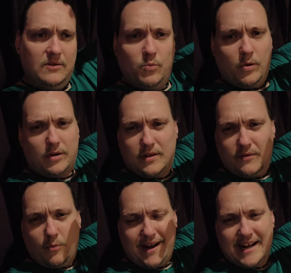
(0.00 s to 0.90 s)

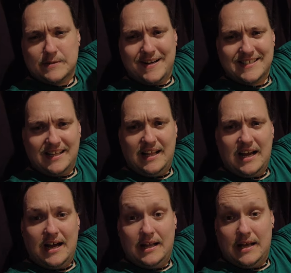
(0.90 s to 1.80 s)
when it gets past
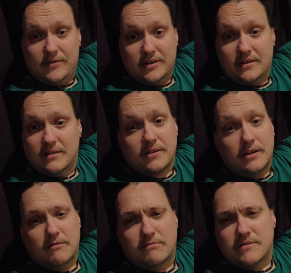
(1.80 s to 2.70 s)
11
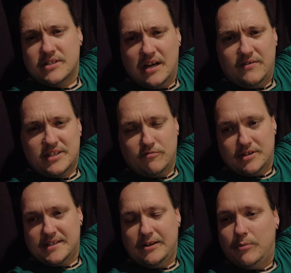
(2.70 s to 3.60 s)
the service
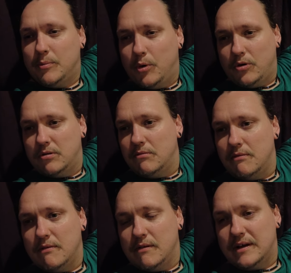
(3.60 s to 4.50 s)
runs a little bit more
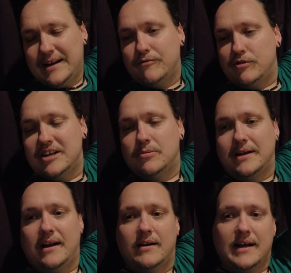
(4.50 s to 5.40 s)

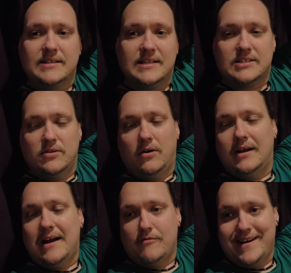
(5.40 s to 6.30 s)
infrequently, I guess. It's not
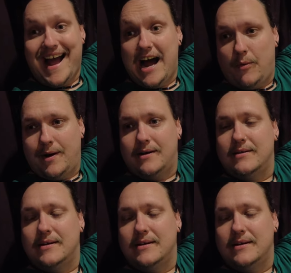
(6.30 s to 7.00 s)
every hour,